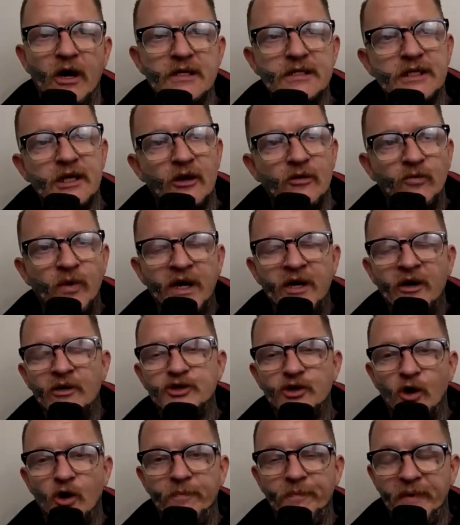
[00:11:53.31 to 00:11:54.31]
So when I
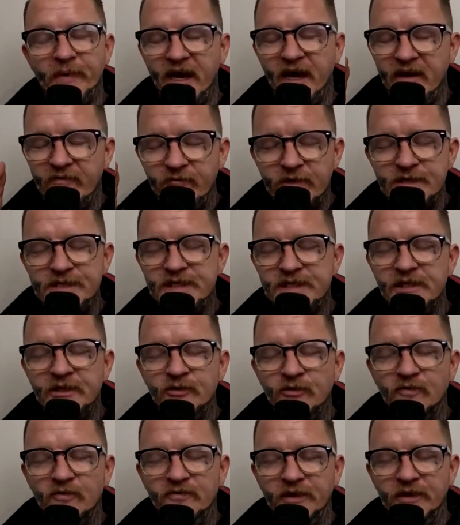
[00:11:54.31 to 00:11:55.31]
drop every
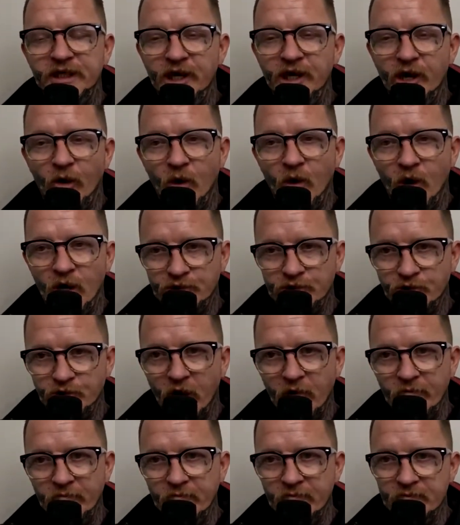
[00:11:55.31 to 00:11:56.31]
single video I
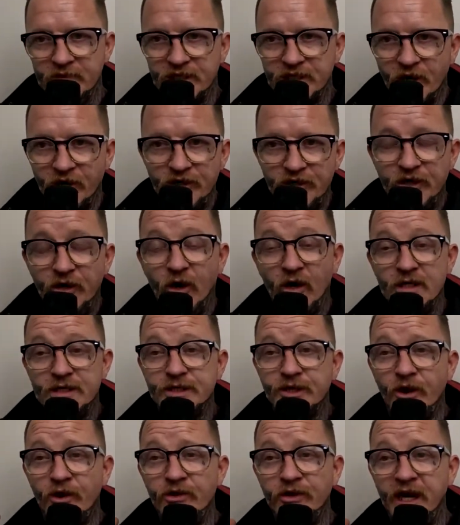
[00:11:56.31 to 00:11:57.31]
drop, so you guys
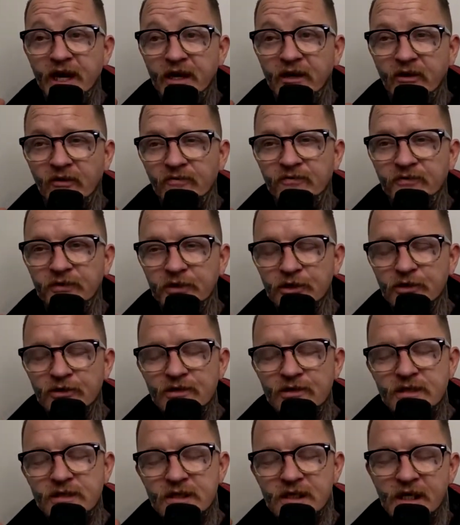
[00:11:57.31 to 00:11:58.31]
don't get
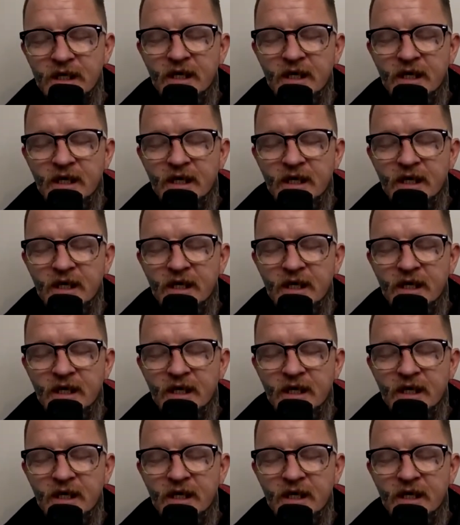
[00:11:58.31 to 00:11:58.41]
confused.